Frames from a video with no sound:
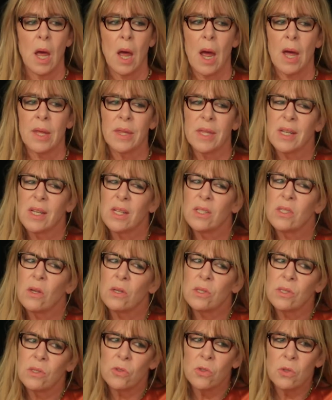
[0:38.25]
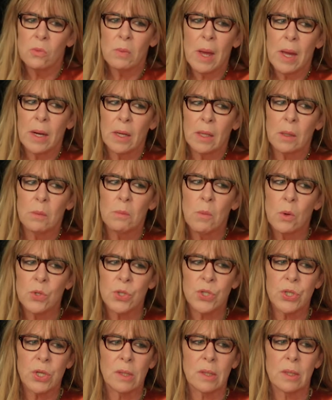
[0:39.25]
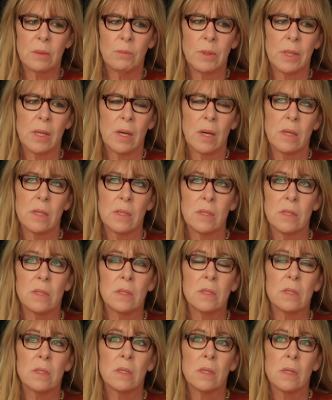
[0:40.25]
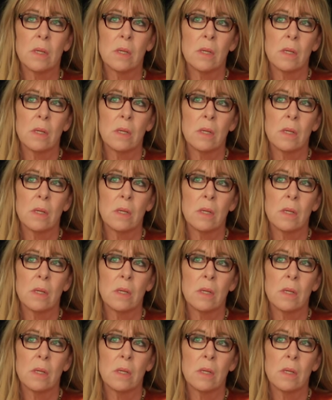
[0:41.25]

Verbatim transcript: I think it's also dramatic emotionally because